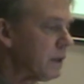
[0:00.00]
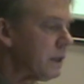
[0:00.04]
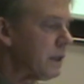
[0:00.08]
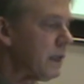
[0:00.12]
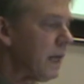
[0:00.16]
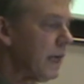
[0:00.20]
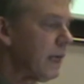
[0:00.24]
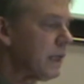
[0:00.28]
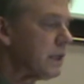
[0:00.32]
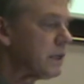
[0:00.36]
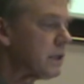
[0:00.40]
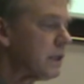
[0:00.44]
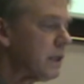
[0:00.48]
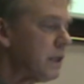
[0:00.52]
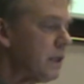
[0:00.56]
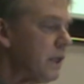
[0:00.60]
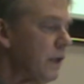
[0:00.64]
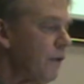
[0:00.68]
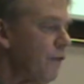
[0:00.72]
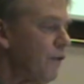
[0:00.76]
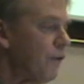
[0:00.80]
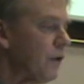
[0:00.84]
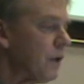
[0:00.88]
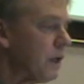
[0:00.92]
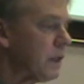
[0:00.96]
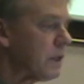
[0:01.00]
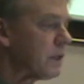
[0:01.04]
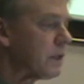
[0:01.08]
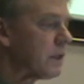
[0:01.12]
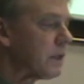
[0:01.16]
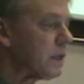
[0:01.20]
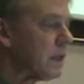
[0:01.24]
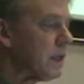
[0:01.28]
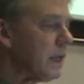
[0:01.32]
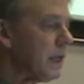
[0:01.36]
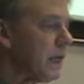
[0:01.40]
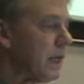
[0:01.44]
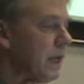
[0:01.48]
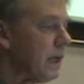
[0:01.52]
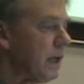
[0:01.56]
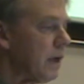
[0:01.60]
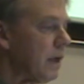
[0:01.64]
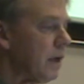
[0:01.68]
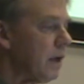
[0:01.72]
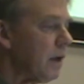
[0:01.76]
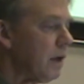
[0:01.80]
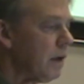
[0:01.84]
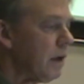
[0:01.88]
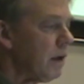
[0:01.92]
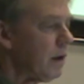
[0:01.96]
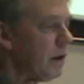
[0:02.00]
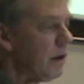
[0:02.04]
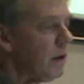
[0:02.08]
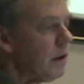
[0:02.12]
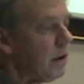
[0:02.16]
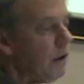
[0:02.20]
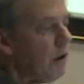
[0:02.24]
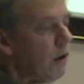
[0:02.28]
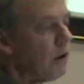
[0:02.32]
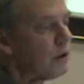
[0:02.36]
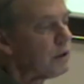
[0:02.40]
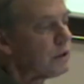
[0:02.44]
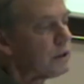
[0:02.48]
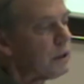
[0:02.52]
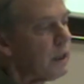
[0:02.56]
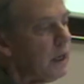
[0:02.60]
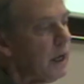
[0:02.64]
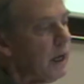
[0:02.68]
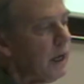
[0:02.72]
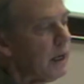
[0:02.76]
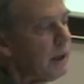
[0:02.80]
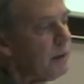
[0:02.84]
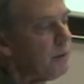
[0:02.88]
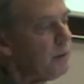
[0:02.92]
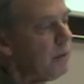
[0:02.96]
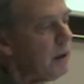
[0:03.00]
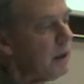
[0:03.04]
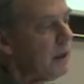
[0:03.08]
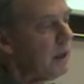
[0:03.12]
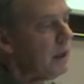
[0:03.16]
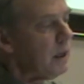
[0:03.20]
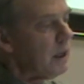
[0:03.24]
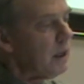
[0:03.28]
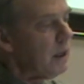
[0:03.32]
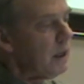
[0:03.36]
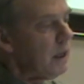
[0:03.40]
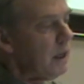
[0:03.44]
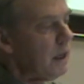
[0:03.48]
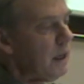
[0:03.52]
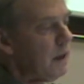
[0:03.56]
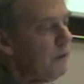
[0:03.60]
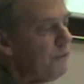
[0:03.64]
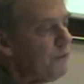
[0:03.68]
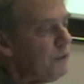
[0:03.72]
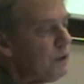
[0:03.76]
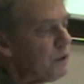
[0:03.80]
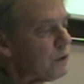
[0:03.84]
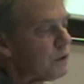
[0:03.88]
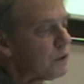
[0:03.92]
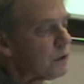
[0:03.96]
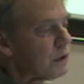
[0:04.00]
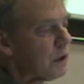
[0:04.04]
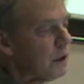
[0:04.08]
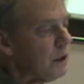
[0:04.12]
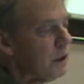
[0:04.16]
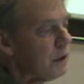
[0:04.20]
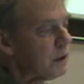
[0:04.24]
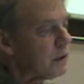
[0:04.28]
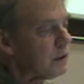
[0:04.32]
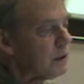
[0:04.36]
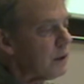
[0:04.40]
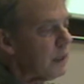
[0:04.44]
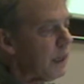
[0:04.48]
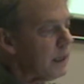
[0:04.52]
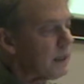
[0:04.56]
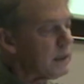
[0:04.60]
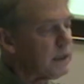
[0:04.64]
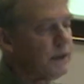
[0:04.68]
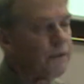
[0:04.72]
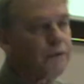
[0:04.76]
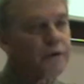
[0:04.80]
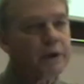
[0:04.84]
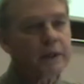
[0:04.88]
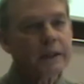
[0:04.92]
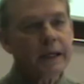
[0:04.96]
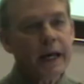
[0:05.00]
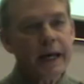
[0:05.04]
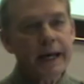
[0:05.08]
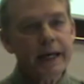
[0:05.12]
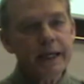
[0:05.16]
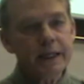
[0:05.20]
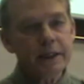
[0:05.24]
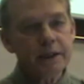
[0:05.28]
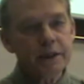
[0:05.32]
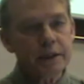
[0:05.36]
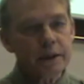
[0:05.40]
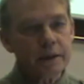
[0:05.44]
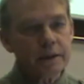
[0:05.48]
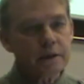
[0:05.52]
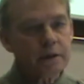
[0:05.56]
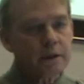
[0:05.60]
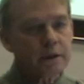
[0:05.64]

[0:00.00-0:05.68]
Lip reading: takes differently long time if you start at different ages.